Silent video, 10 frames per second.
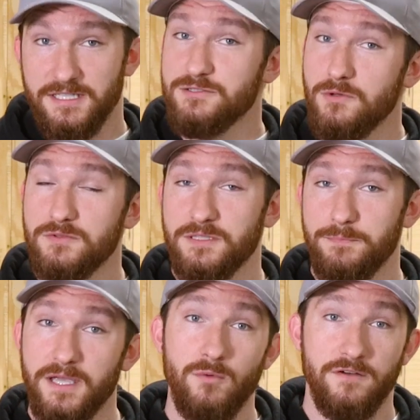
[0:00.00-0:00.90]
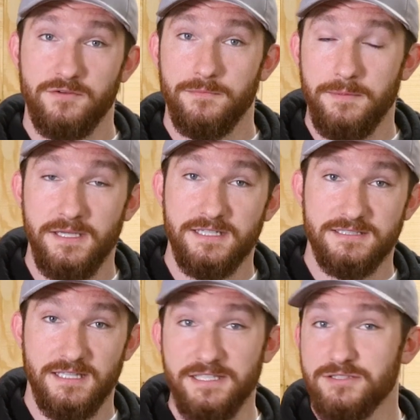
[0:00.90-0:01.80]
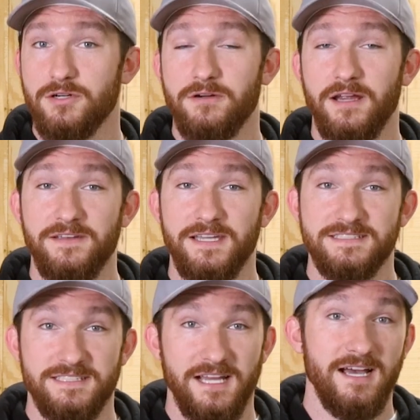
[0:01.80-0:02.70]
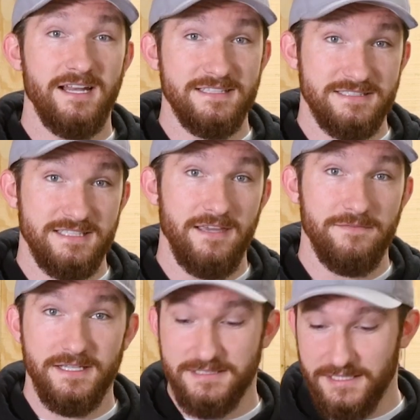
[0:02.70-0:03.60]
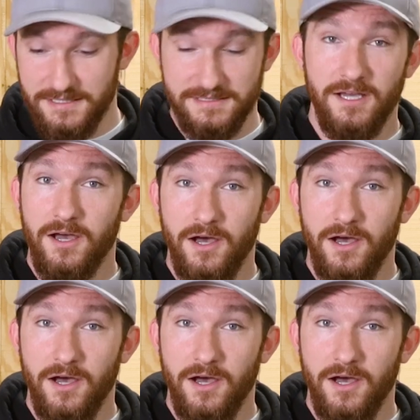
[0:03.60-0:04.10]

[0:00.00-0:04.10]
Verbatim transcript: This one was a big one for me because laser engraving is not as safe as these